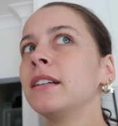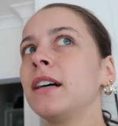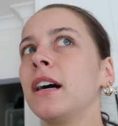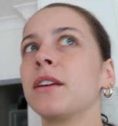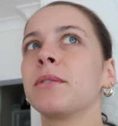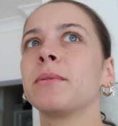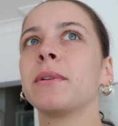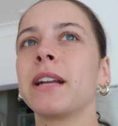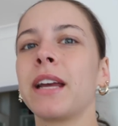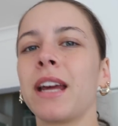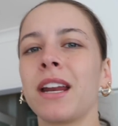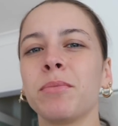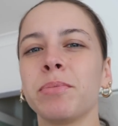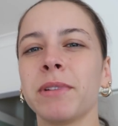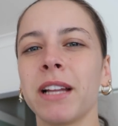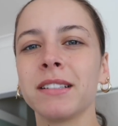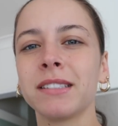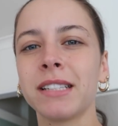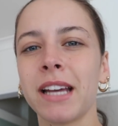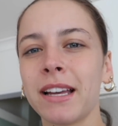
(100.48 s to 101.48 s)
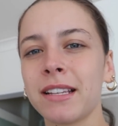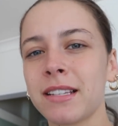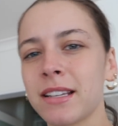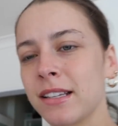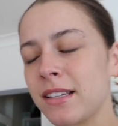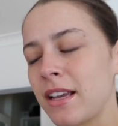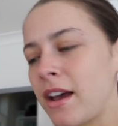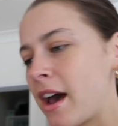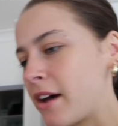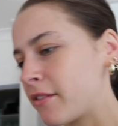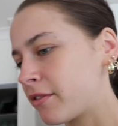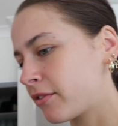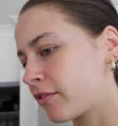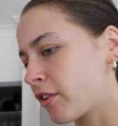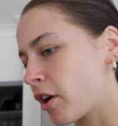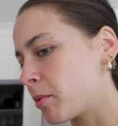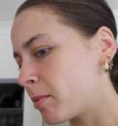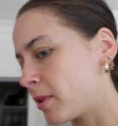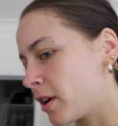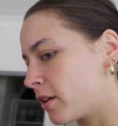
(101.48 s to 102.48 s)
I don't want to get a blood test because I have a
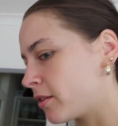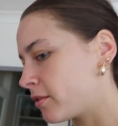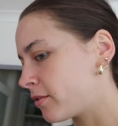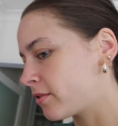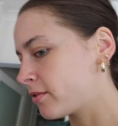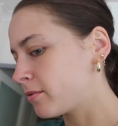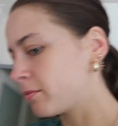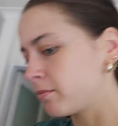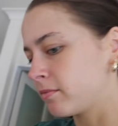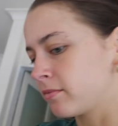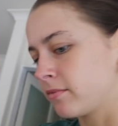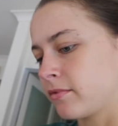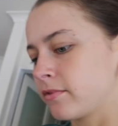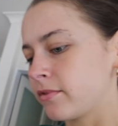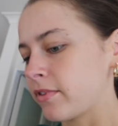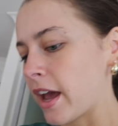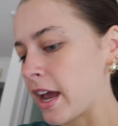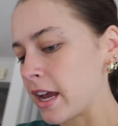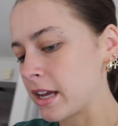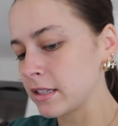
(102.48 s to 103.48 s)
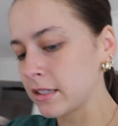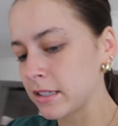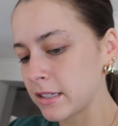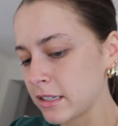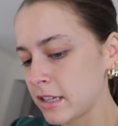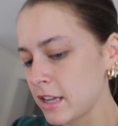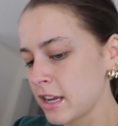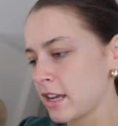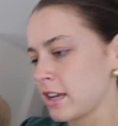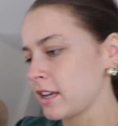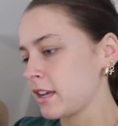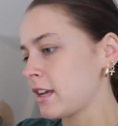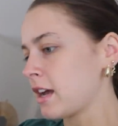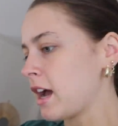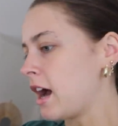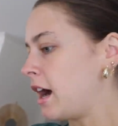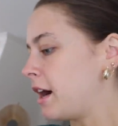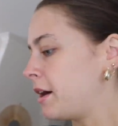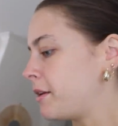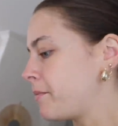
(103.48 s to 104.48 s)
phobia of veins.
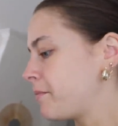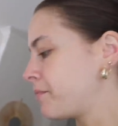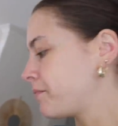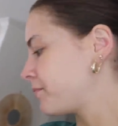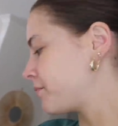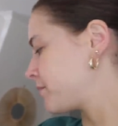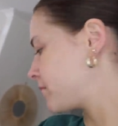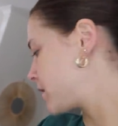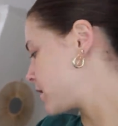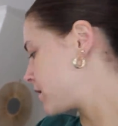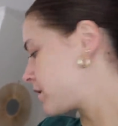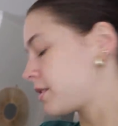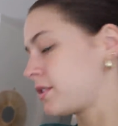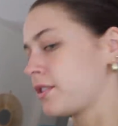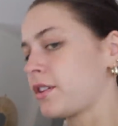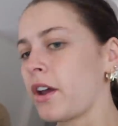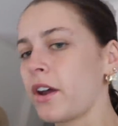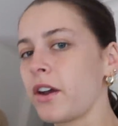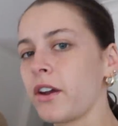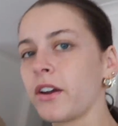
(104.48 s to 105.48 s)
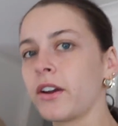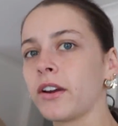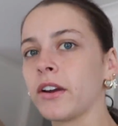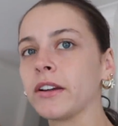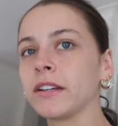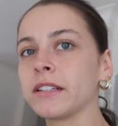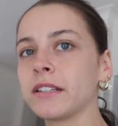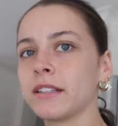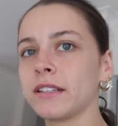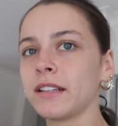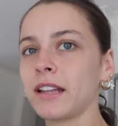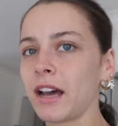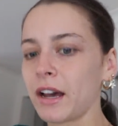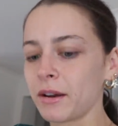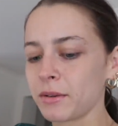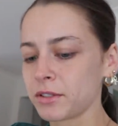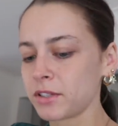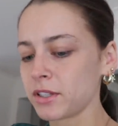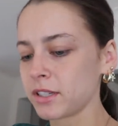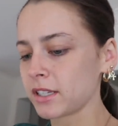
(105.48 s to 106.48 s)
Um, so
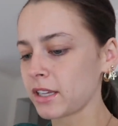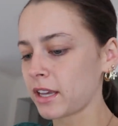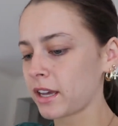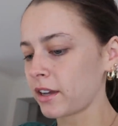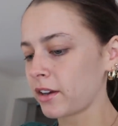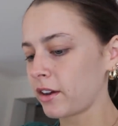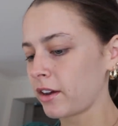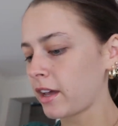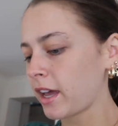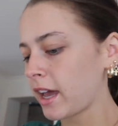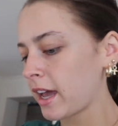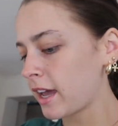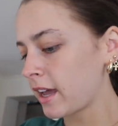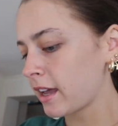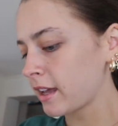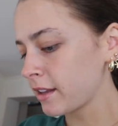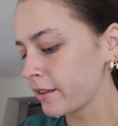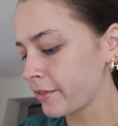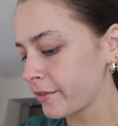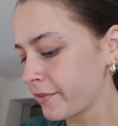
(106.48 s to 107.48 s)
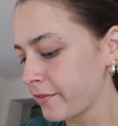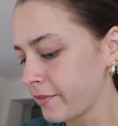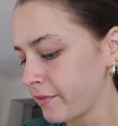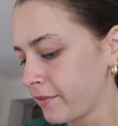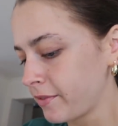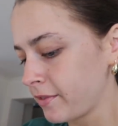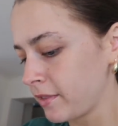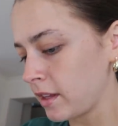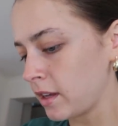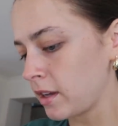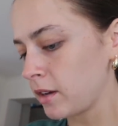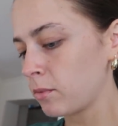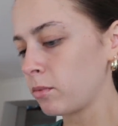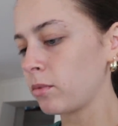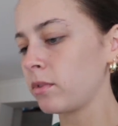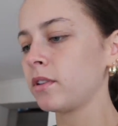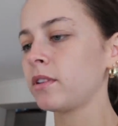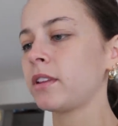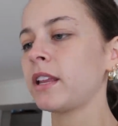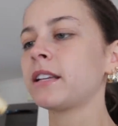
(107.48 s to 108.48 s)
I was just like, okay,
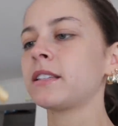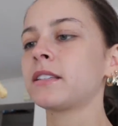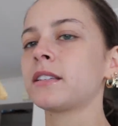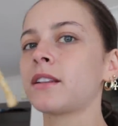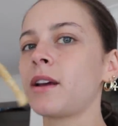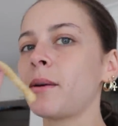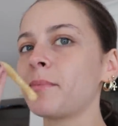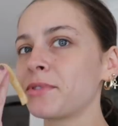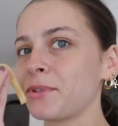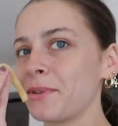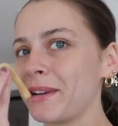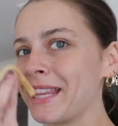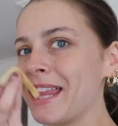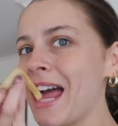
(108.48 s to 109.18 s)
let's stop doing